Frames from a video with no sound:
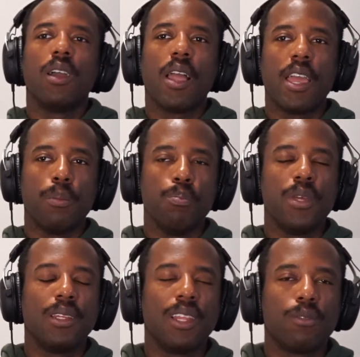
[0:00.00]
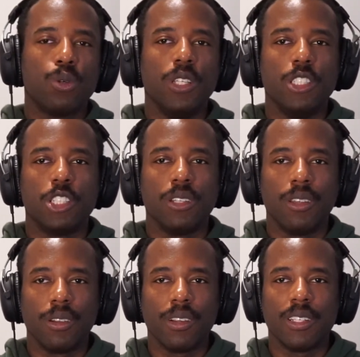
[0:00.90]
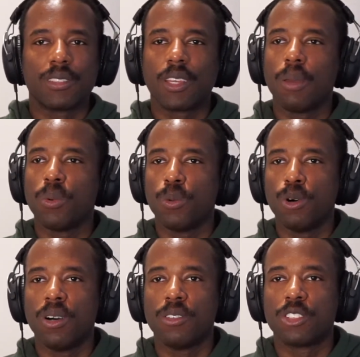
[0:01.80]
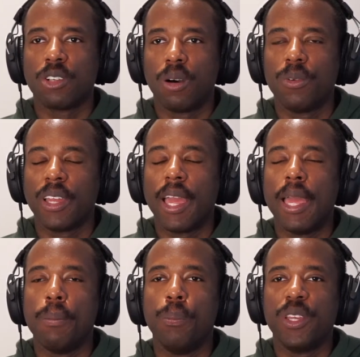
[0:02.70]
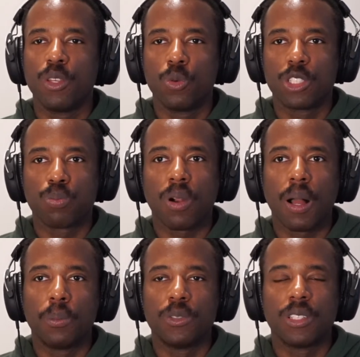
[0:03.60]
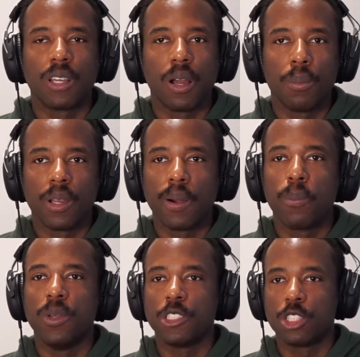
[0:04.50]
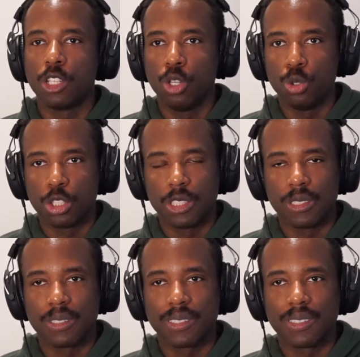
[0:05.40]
a mid-level engineer is capable of solving ambiguous problems and coming up with solutions.